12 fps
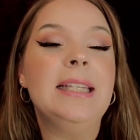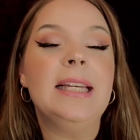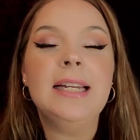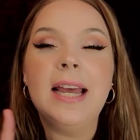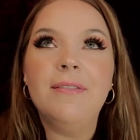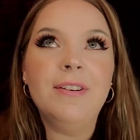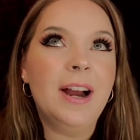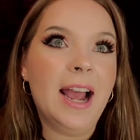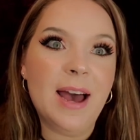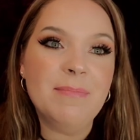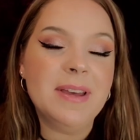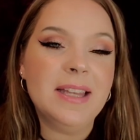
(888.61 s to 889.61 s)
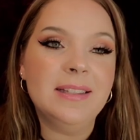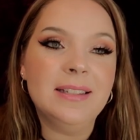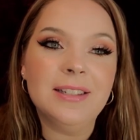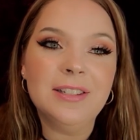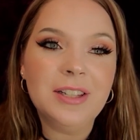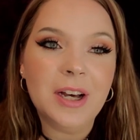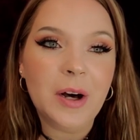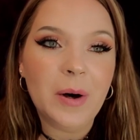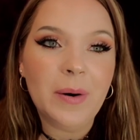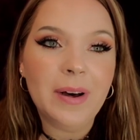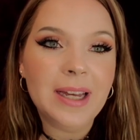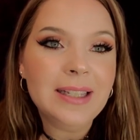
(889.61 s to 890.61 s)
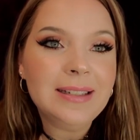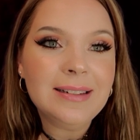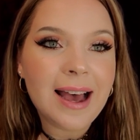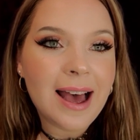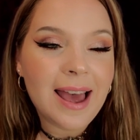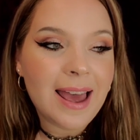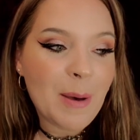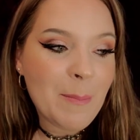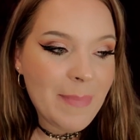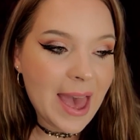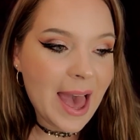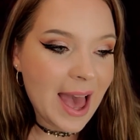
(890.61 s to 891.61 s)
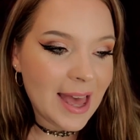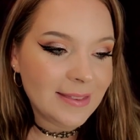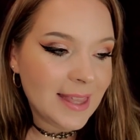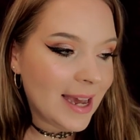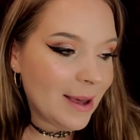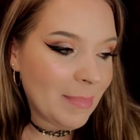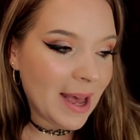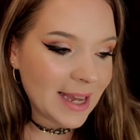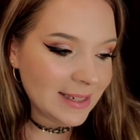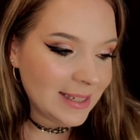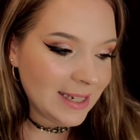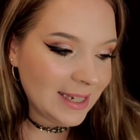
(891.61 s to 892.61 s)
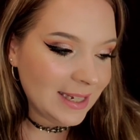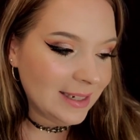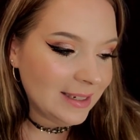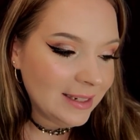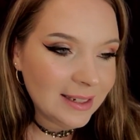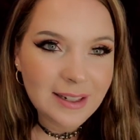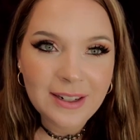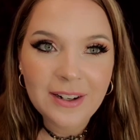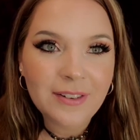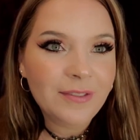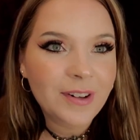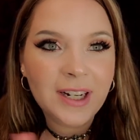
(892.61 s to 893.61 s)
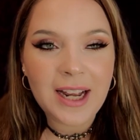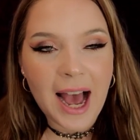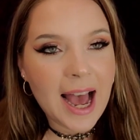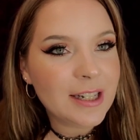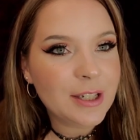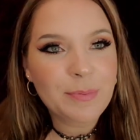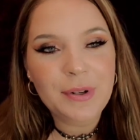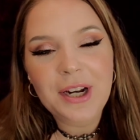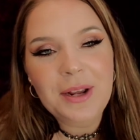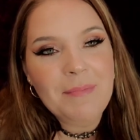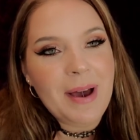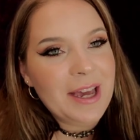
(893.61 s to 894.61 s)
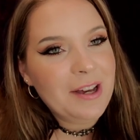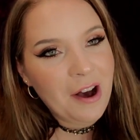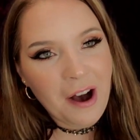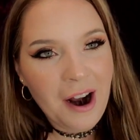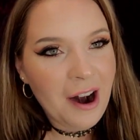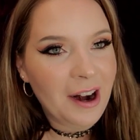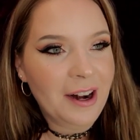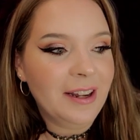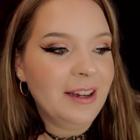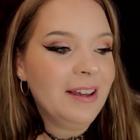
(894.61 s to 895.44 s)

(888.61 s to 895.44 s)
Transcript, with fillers: It never happens. So it's not bad that Boxy forgot to put in my card.